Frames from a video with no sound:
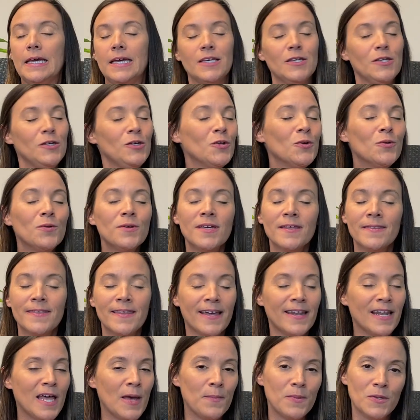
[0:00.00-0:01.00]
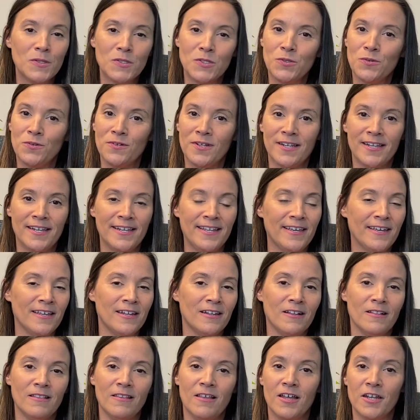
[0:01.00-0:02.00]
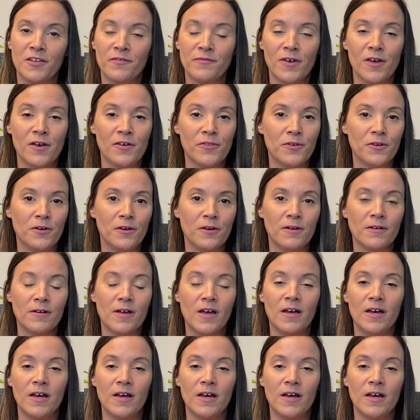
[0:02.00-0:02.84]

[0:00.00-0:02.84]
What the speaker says: You don't get that opportunity in a lot of other